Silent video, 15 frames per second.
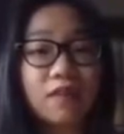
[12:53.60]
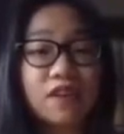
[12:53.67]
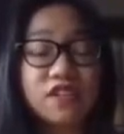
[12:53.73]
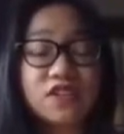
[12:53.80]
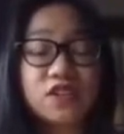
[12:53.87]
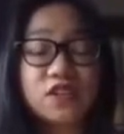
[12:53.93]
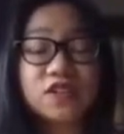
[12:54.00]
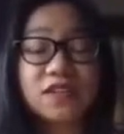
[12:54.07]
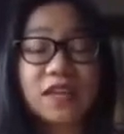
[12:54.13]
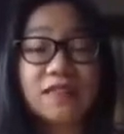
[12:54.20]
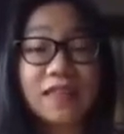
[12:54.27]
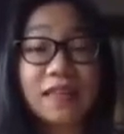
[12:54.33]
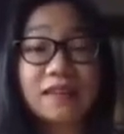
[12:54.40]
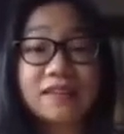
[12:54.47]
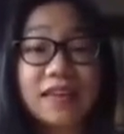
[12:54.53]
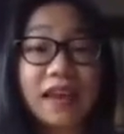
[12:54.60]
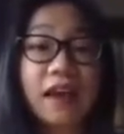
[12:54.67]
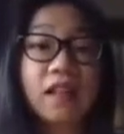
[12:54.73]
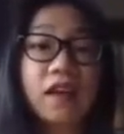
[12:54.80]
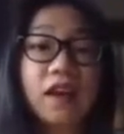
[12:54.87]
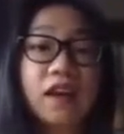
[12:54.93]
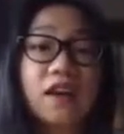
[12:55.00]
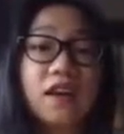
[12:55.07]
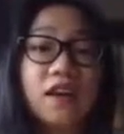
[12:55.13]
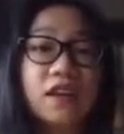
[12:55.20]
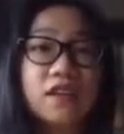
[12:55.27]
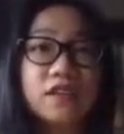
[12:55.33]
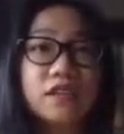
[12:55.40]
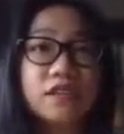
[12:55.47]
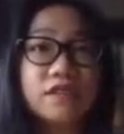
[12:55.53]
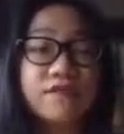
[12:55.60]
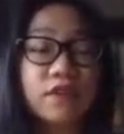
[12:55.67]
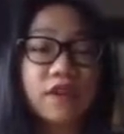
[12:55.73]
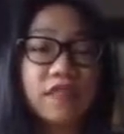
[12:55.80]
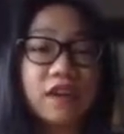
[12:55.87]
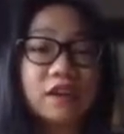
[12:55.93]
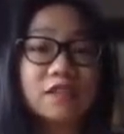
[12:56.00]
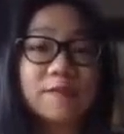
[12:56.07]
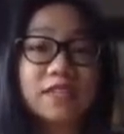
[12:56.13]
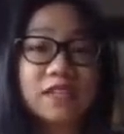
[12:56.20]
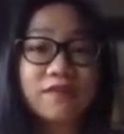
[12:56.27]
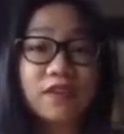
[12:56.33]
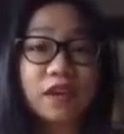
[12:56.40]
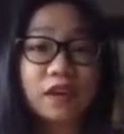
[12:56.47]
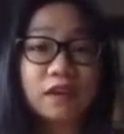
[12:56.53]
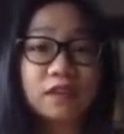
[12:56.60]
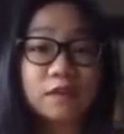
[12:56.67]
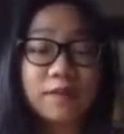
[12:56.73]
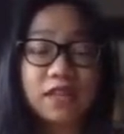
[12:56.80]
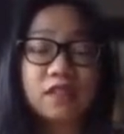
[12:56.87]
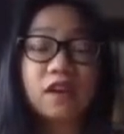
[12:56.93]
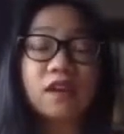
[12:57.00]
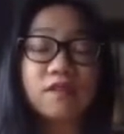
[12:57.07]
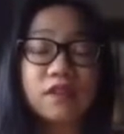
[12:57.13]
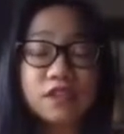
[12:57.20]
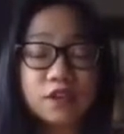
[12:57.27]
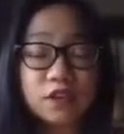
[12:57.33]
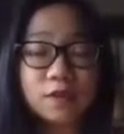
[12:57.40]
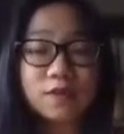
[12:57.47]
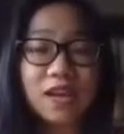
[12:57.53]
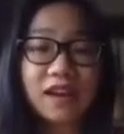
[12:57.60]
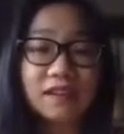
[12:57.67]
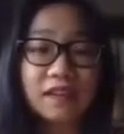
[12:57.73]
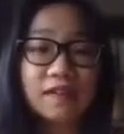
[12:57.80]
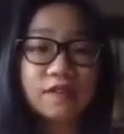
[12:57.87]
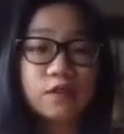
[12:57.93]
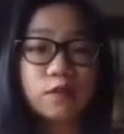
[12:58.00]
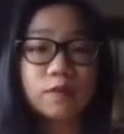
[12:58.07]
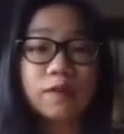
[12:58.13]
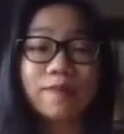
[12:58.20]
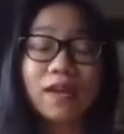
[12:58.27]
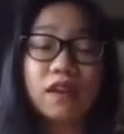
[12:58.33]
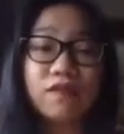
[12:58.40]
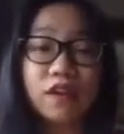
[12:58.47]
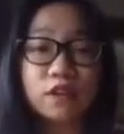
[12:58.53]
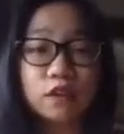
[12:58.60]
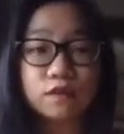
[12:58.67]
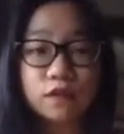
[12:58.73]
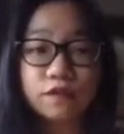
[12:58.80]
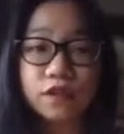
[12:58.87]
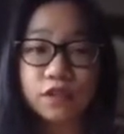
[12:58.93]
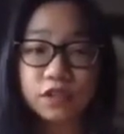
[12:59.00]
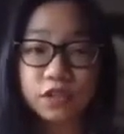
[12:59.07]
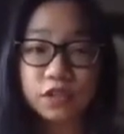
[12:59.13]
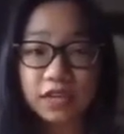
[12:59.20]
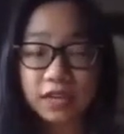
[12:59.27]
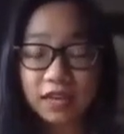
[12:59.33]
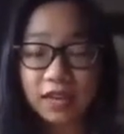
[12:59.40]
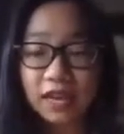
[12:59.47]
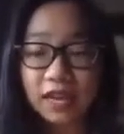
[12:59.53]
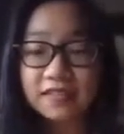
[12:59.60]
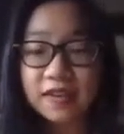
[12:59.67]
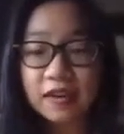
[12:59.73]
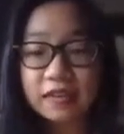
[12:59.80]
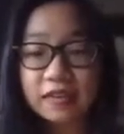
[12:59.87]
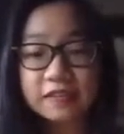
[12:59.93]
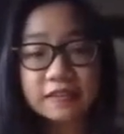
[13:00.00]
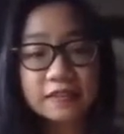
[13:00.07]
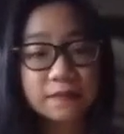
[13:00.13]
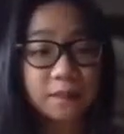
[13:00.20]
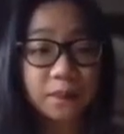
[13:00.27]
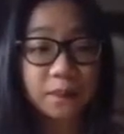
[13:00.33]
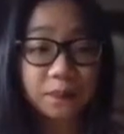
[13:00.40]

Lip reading: that researchers can then tailor for their to meet their research objectives will be beneficial for future eDNA studies.